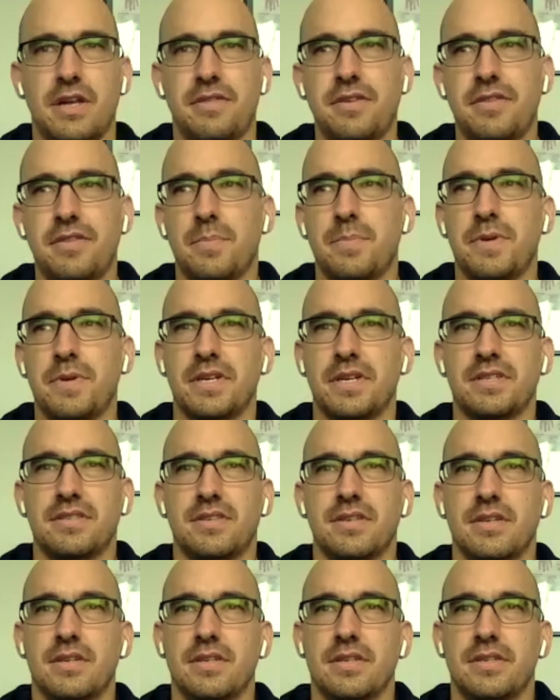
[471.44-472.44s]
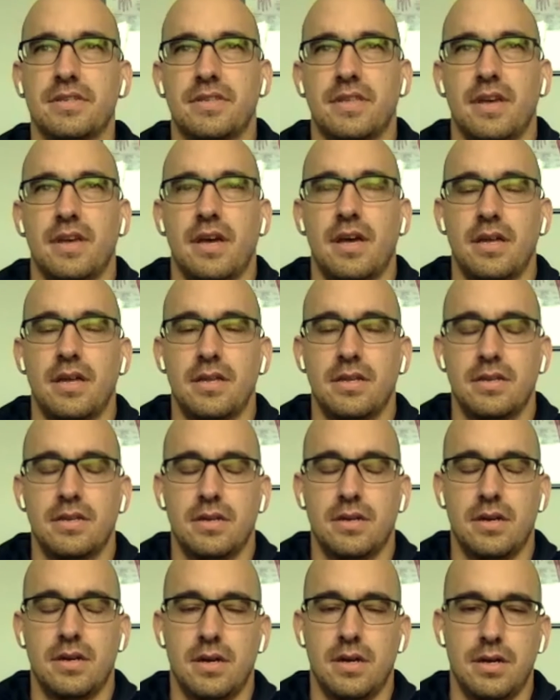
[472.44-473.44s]
I mean, I think the biggest thing is that,
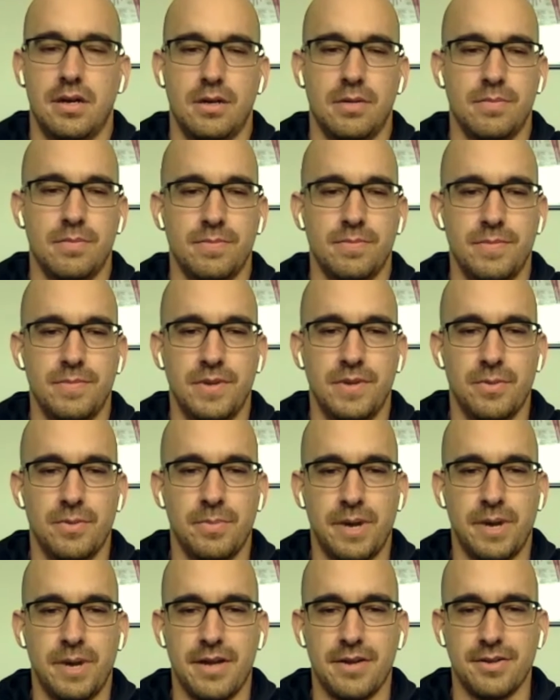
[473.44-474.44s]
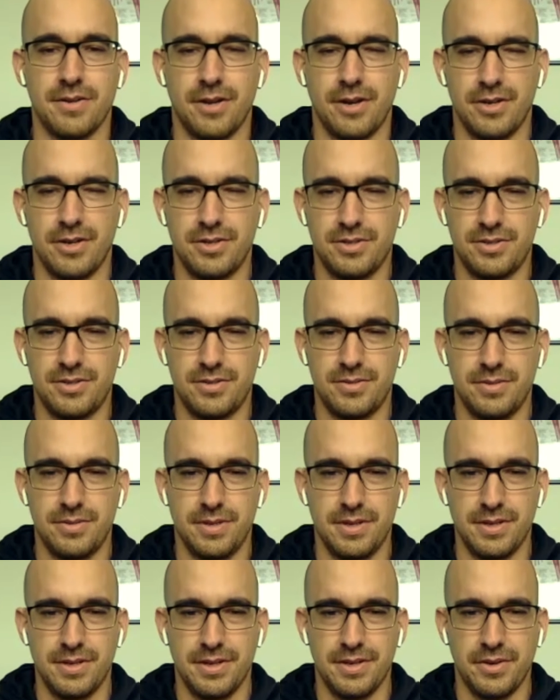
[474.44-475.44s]
by and large,
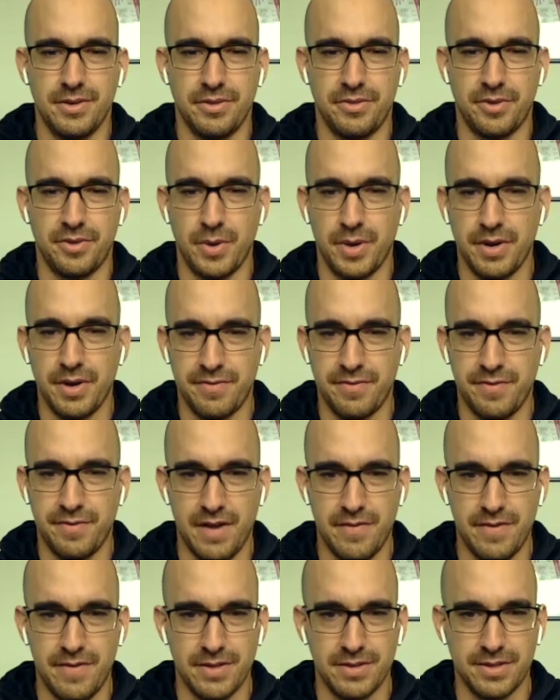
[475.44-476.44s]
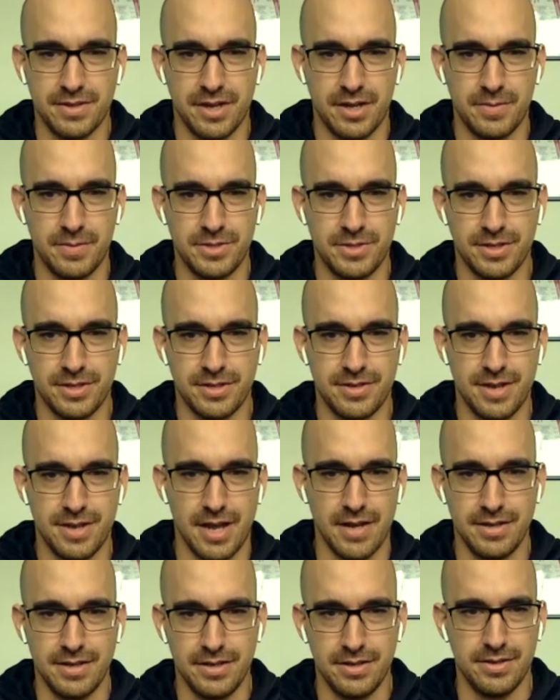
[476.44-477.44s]
throwing a 5-ounce object
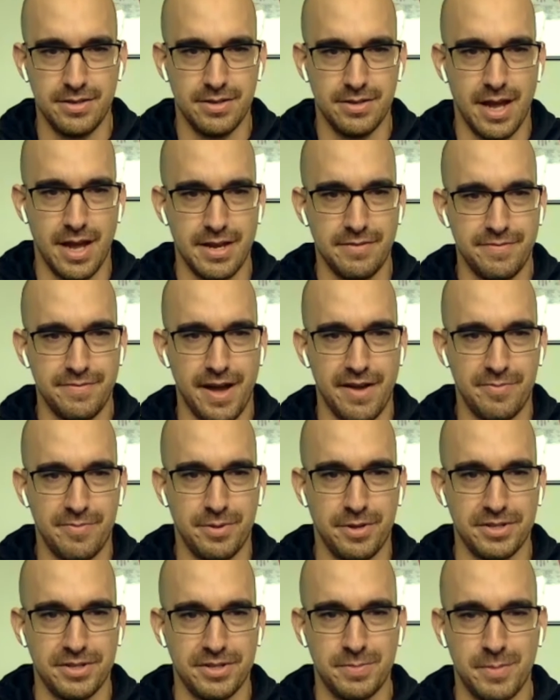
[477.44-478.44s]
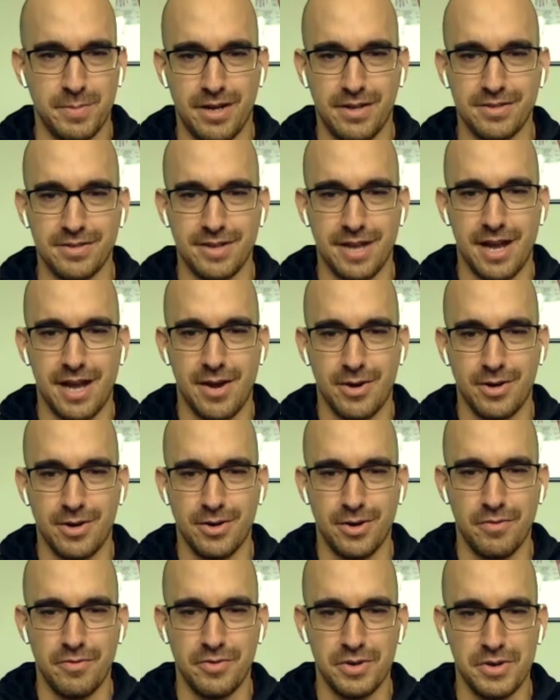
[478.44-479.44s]
95 plus miles an
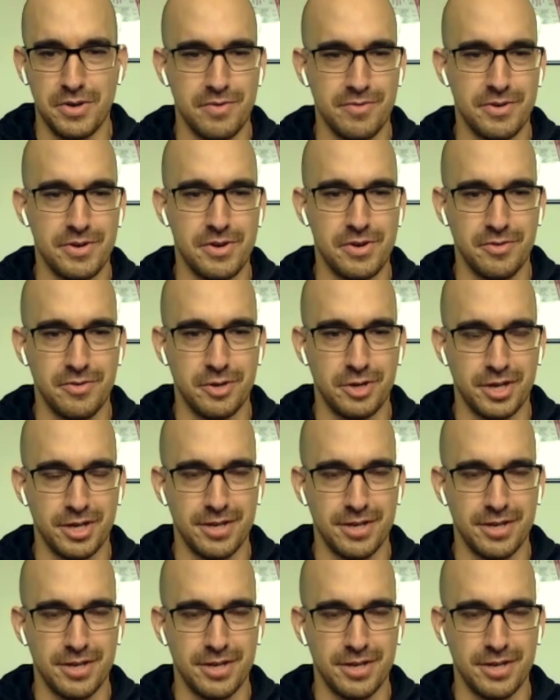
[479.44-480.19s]
hour over and over and over